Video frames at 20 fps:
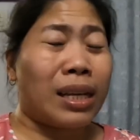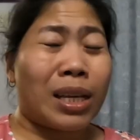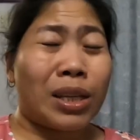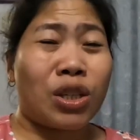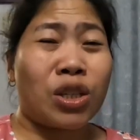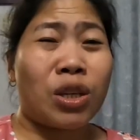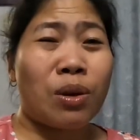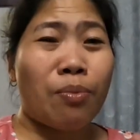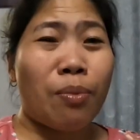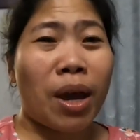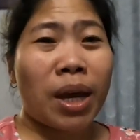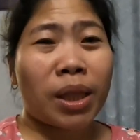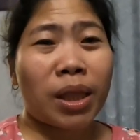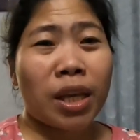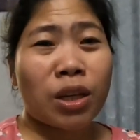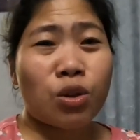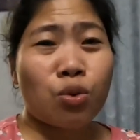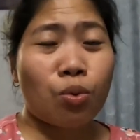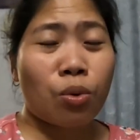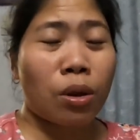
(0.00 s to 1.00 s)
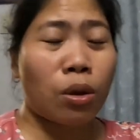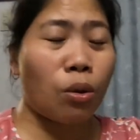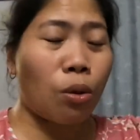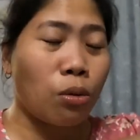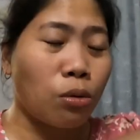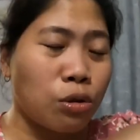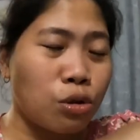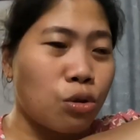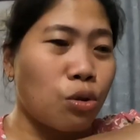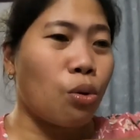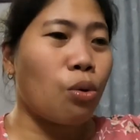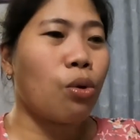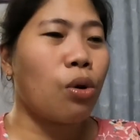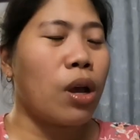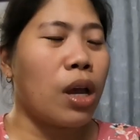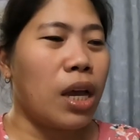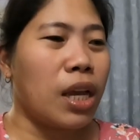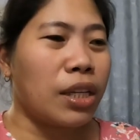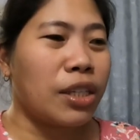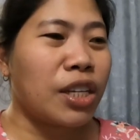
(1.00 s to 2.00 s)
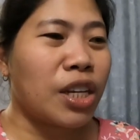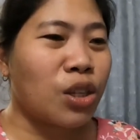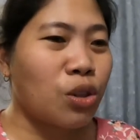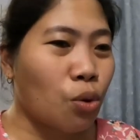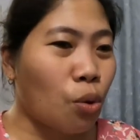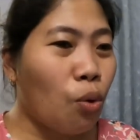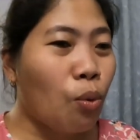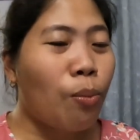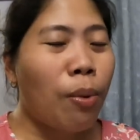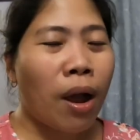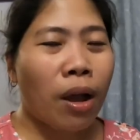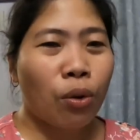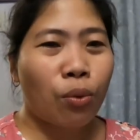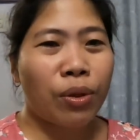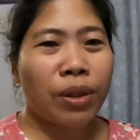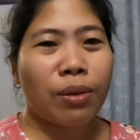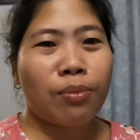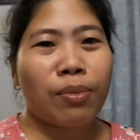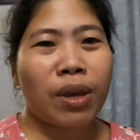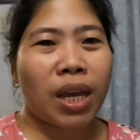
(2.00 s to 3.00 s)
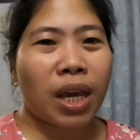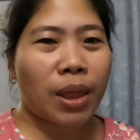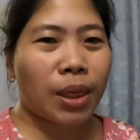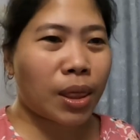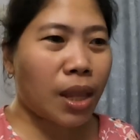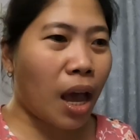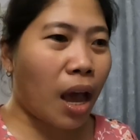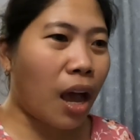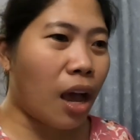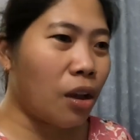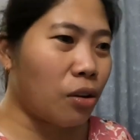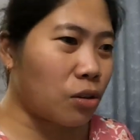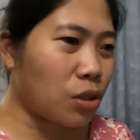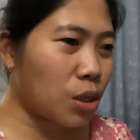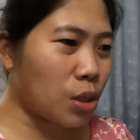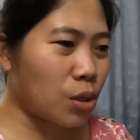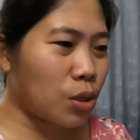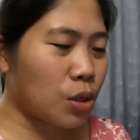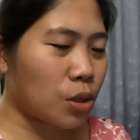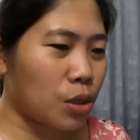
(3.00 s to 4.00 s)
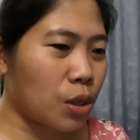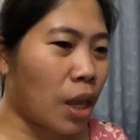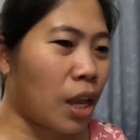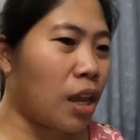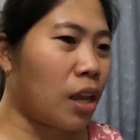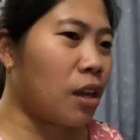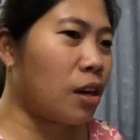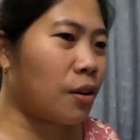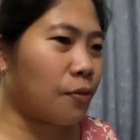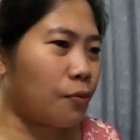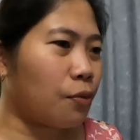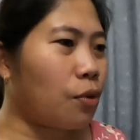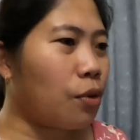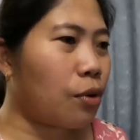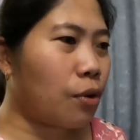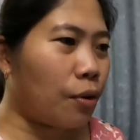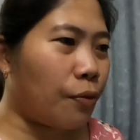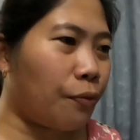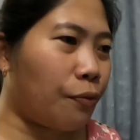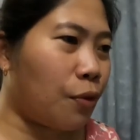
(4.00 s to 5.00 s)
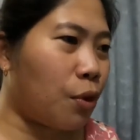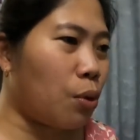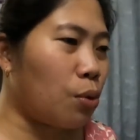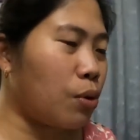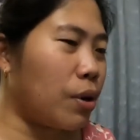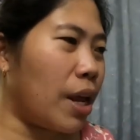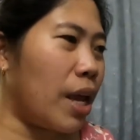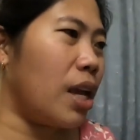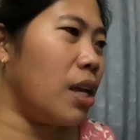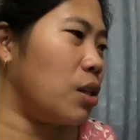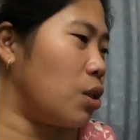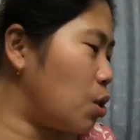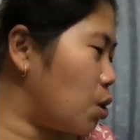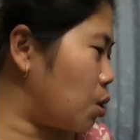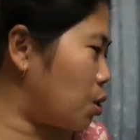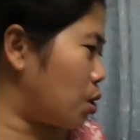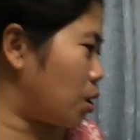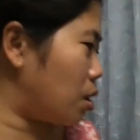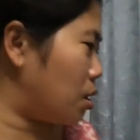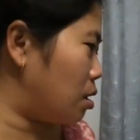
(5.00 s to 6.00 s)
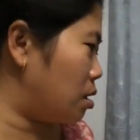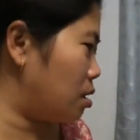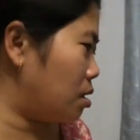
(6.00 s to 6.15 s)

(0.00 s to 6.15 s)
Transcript: that she might as well also just go back with me at the house and stay here for a few days.